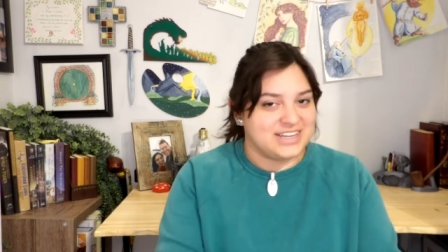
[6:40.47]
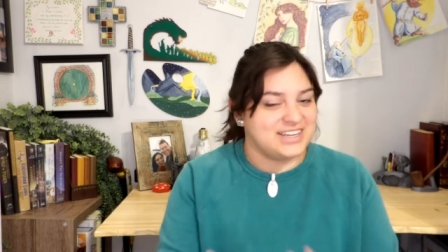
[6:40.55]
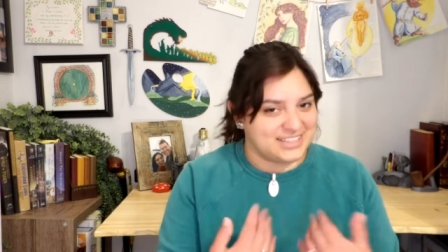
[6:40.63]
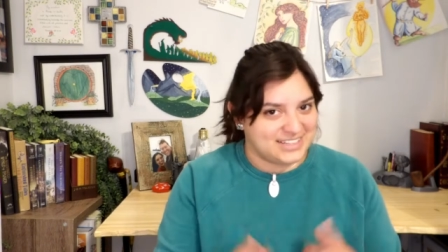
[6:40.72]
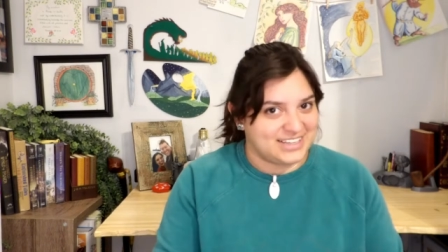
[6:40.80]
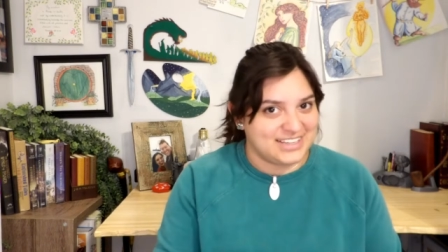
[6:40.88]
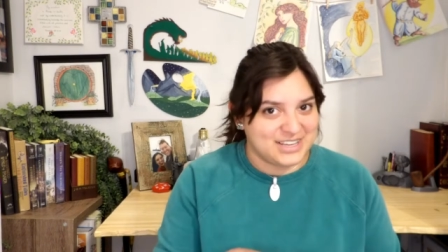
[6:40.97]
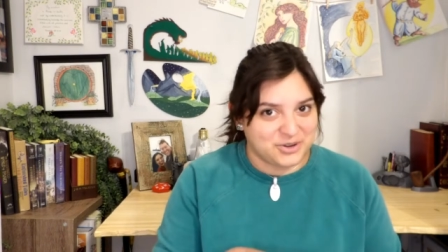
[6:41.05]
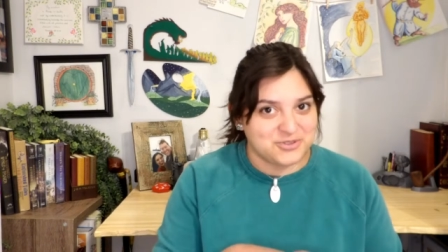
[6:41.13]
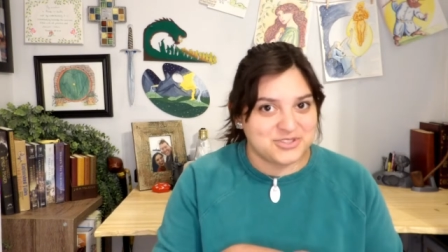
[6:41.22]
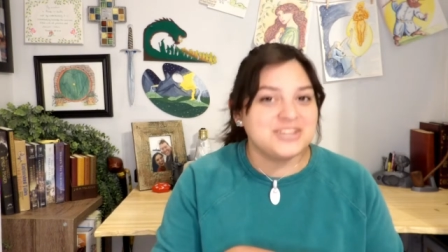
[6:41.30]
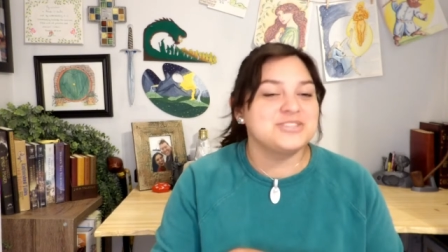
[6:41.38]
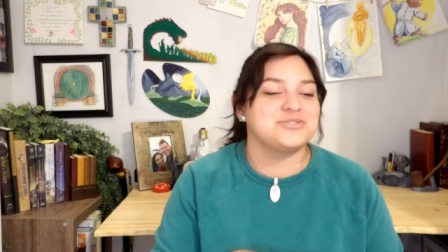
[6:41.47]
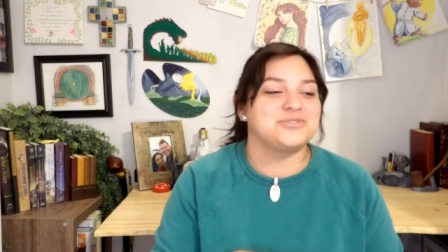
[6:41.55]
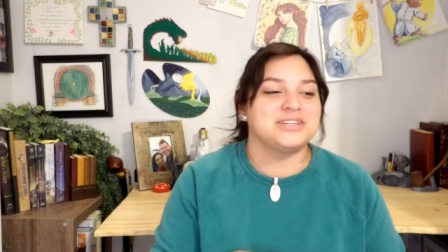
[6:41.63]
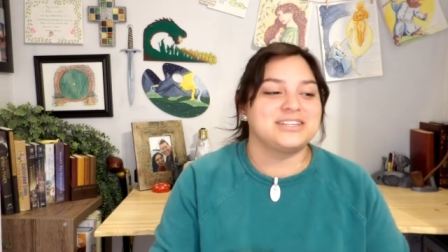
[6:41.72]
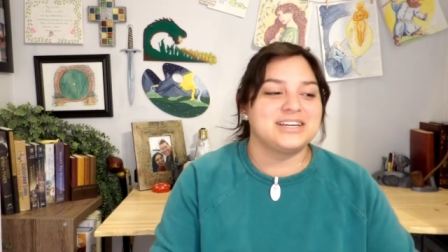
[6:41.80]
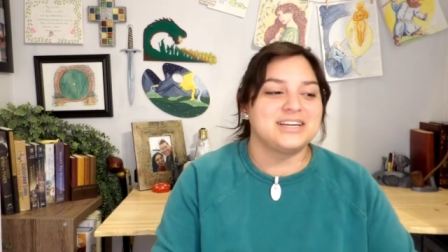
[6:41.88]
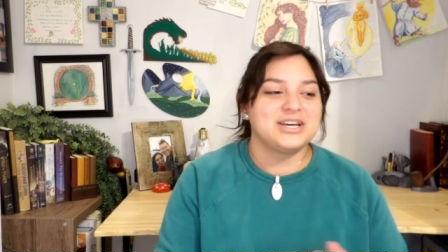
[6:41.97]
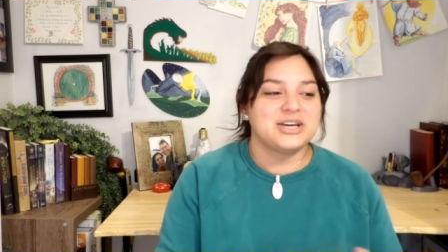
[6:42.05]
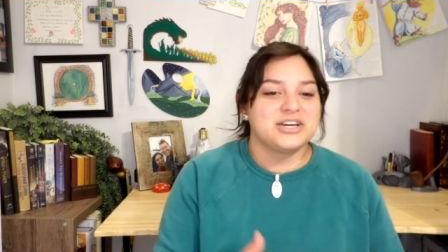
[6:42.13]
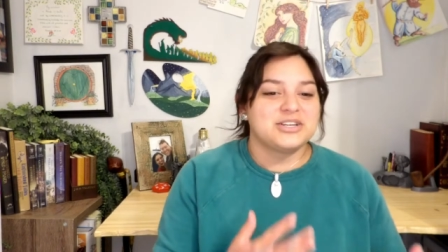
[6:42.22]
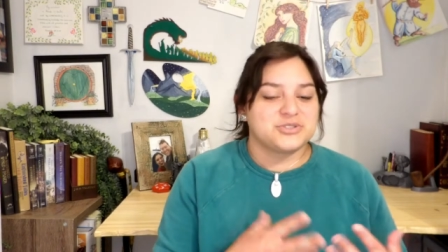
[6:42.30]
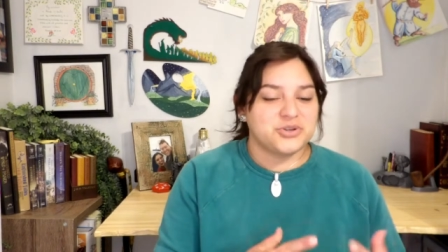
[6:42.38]
he holds on to it.
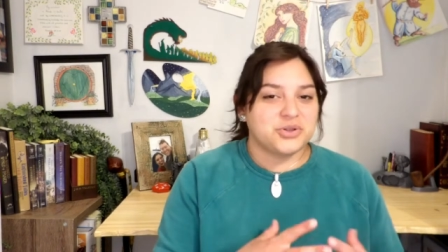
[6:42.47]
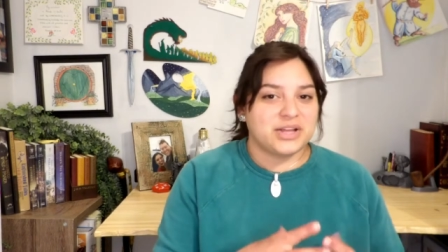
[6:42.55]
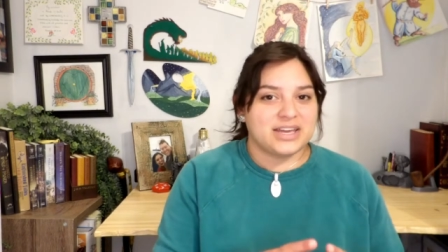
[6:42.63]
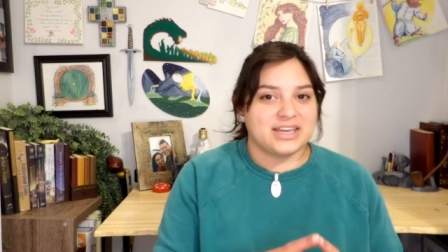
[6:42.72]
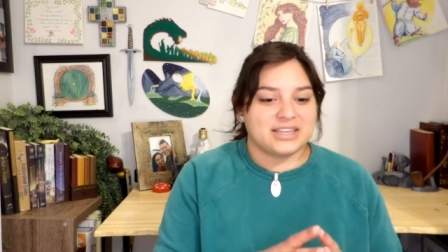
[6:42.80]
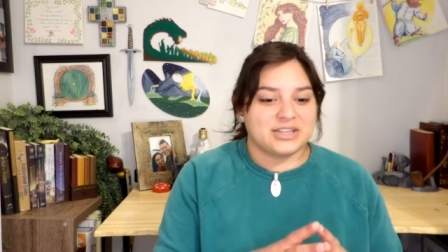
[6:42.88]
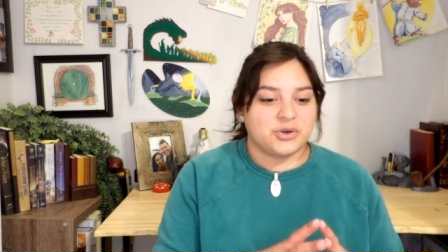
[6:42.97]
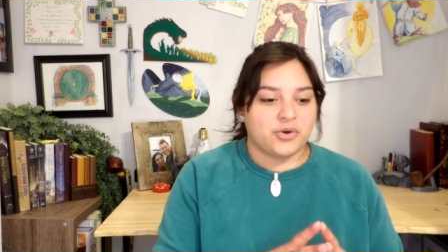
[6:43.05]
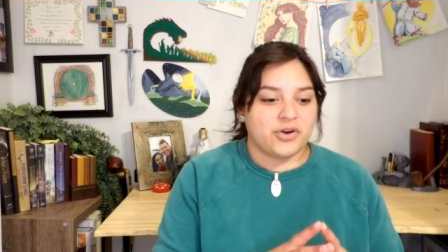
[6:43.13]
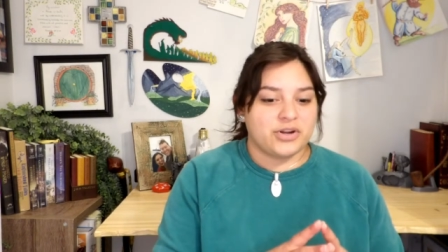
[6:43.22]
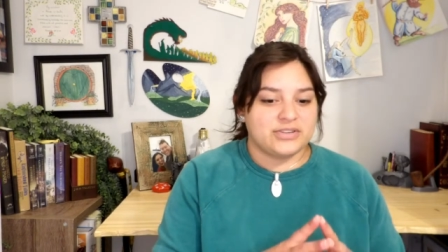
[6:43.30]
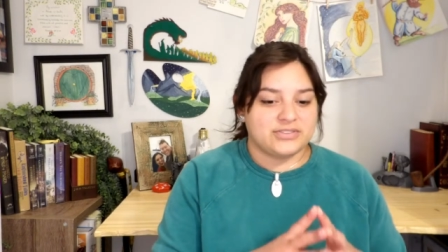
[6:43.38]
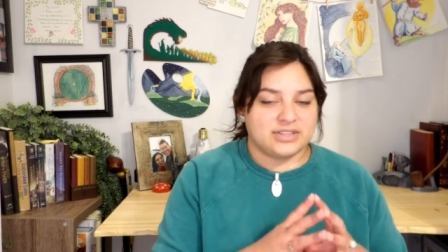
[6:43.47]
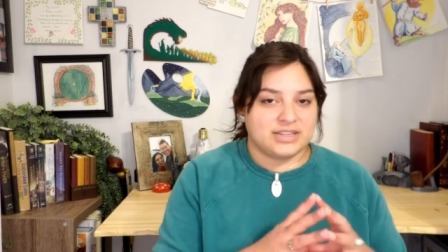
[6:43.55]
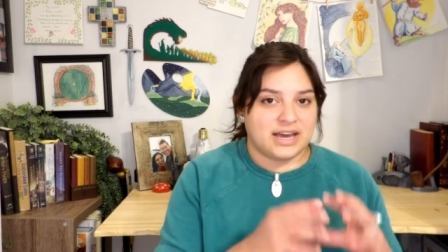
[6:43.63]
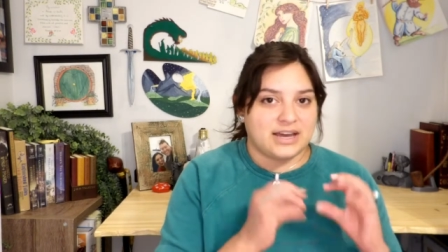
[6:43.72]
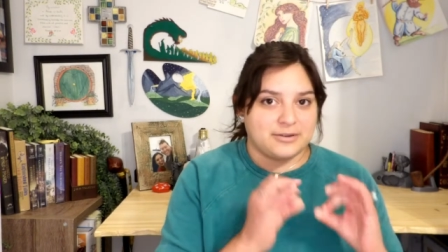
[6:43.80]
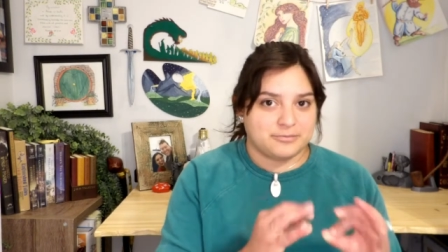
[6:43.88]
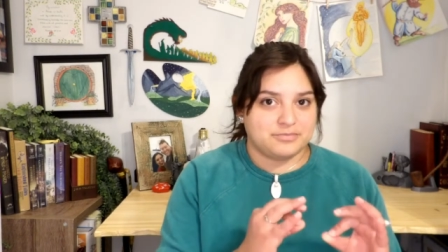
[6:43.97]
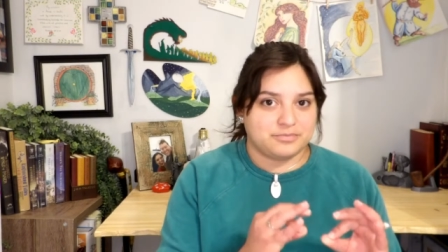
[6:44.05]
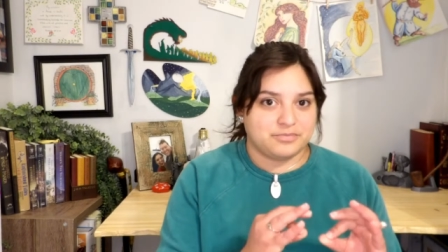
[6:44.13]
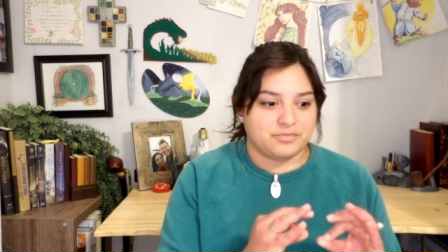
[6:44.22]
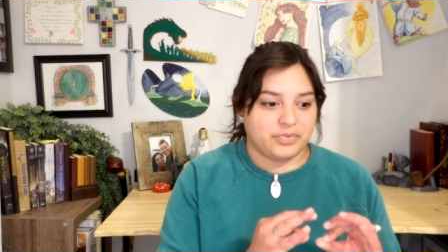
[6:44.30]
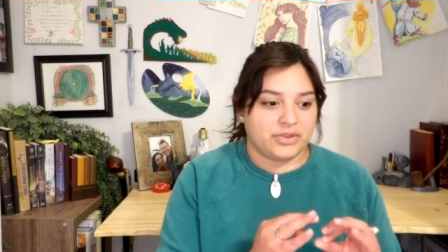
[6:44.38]
So like you already see that
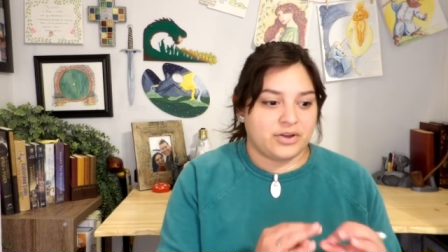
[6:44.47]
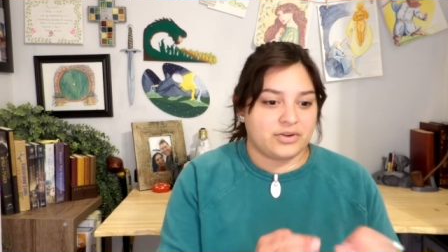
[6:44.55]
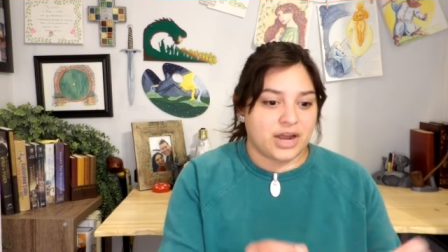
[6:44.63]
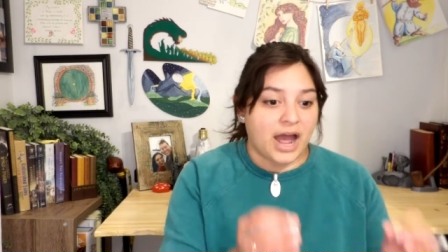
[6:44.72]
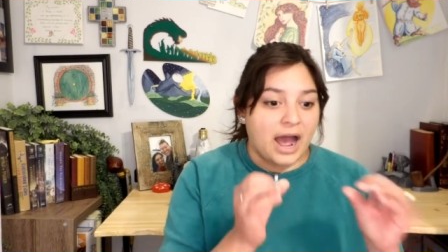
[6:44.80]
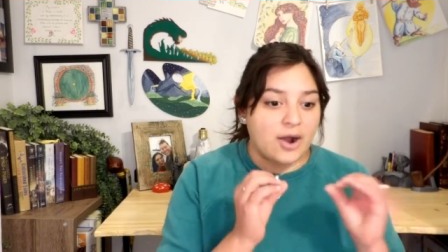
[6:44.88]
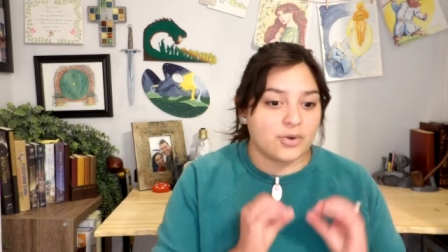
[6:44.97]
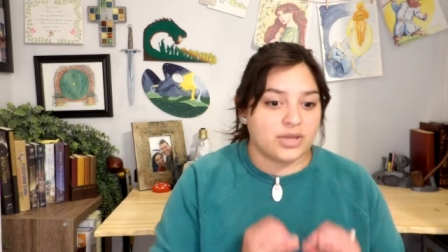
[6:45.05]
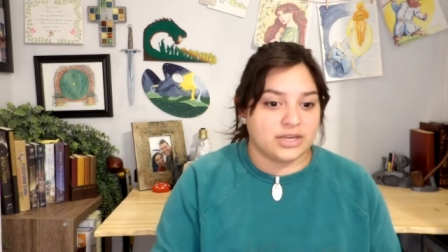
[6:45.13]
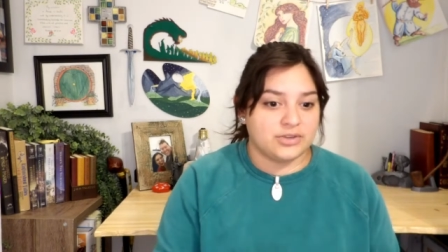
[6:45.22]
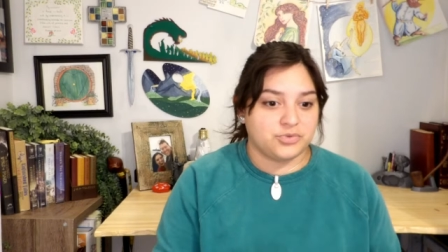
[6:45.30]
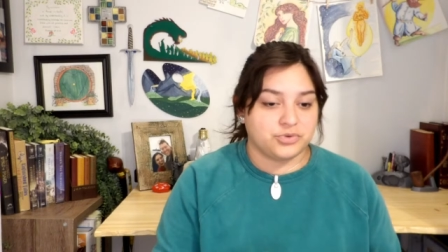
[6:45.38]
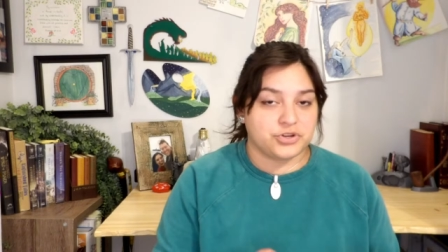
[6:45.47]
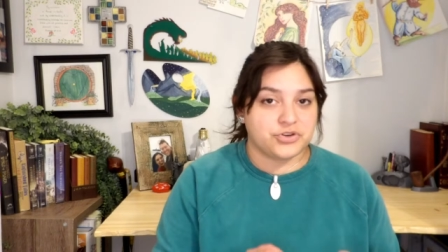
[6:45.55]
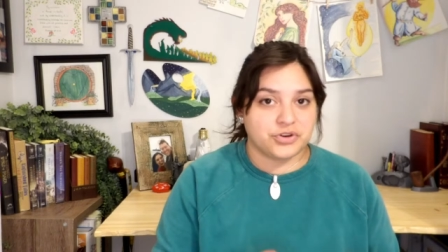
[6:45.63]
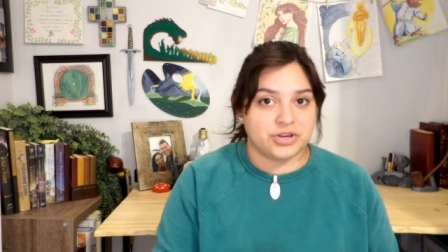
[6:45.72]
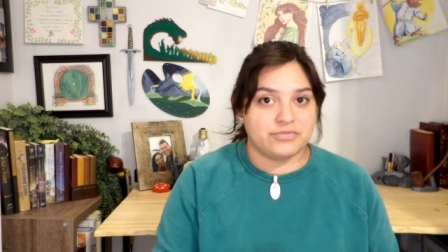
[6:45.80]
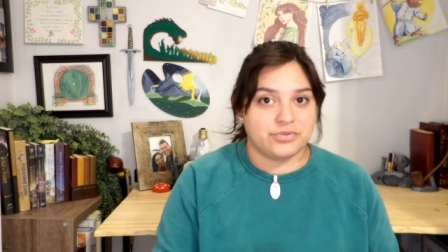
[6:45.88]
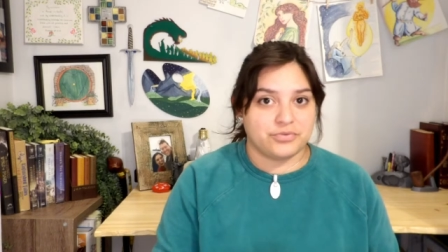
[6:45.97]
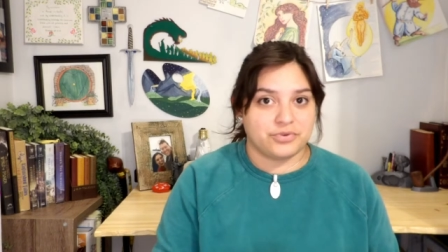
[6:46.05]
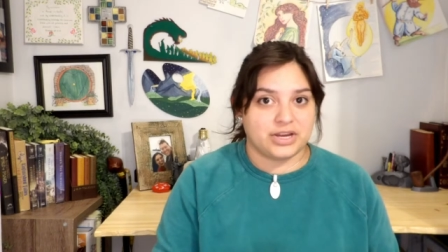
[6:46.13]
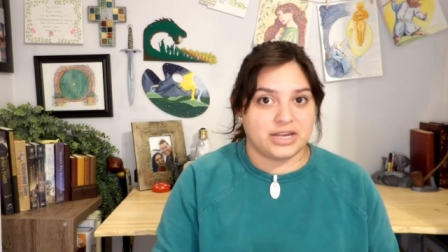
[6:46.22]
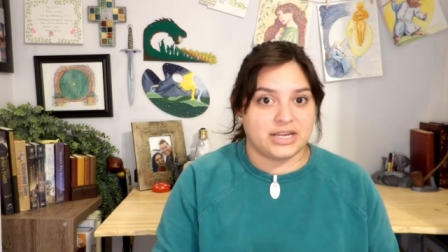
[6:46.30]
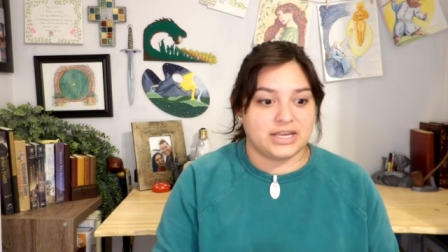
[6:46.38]
on how he's retrieved the
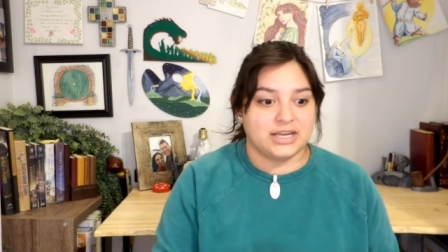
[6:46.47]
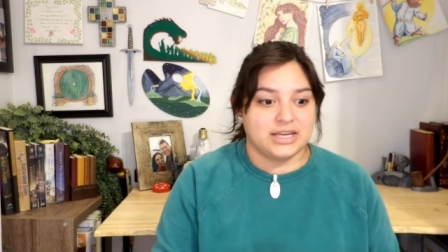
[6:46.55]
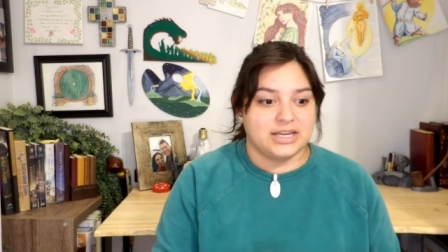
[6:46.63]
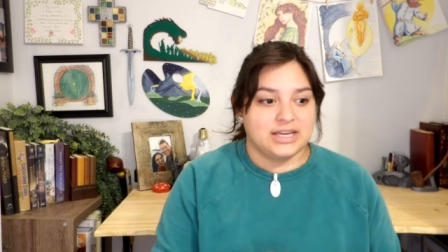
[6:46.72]
ring